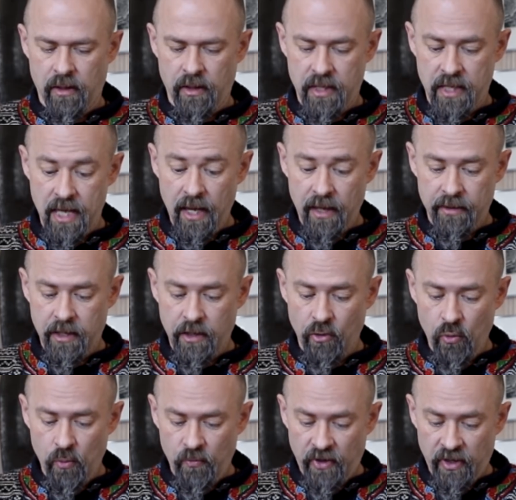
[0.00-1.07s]
Yeah, the
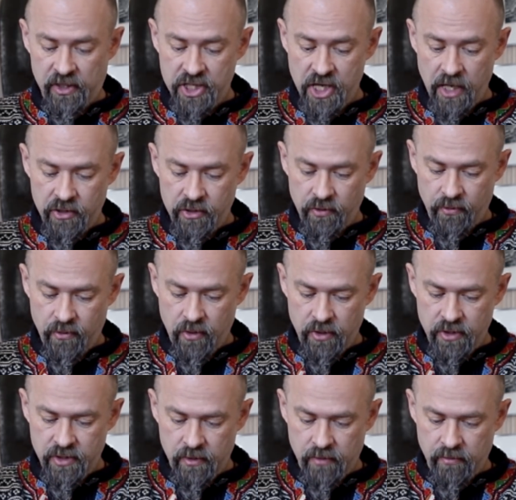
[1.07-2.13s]
ohm will change, of
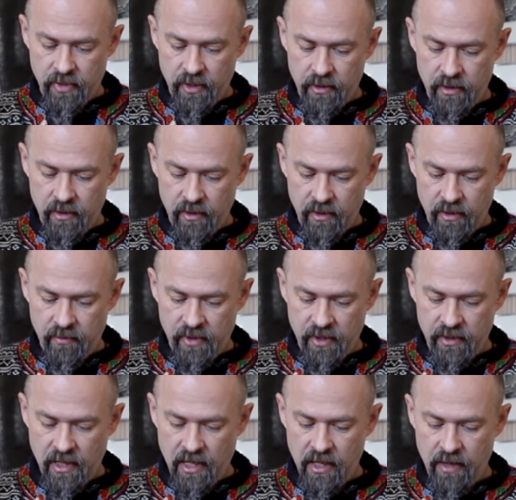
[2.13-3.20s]
course, but
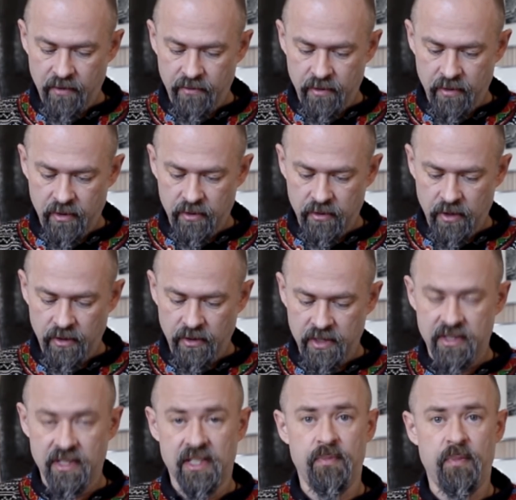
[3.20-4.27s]
I have done
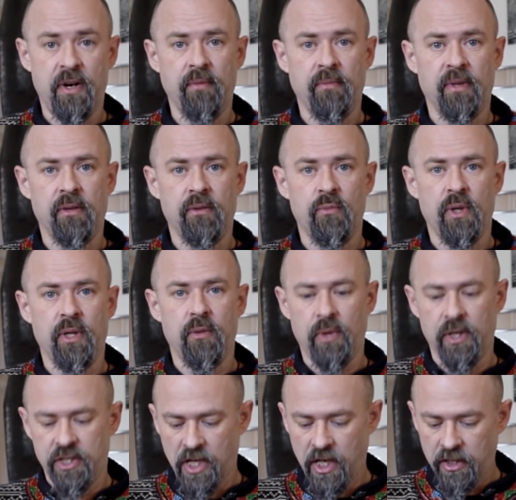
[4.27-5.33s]
this experiment
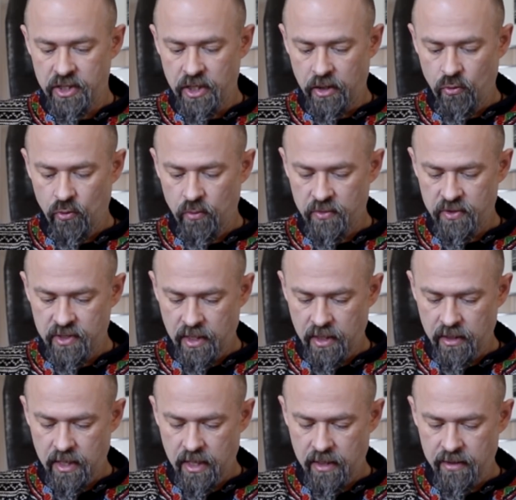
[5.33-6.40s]
with changing ohms,
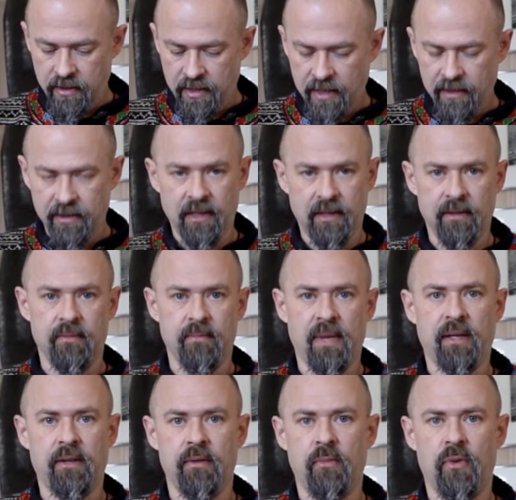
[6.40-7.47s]
and that didn't
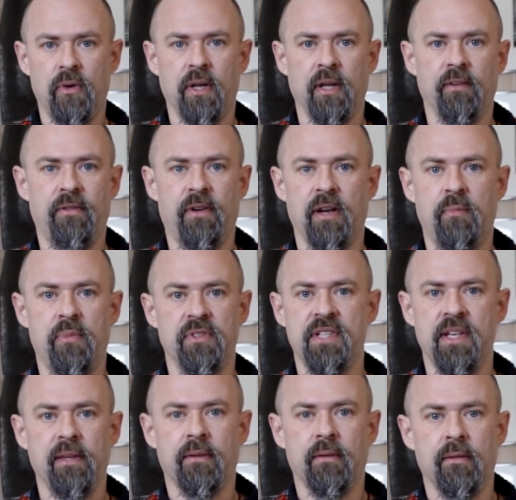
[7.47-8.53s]
matter more than
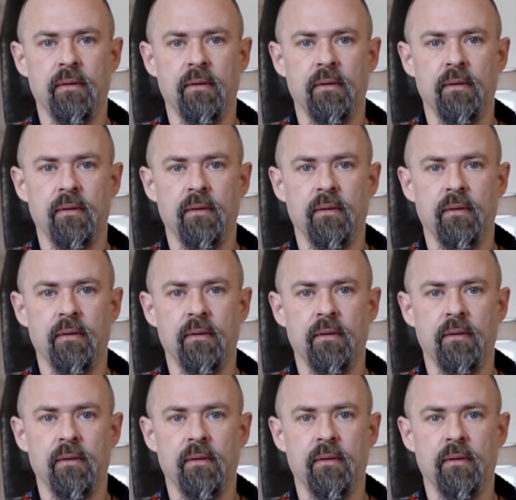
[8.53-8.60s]
5%.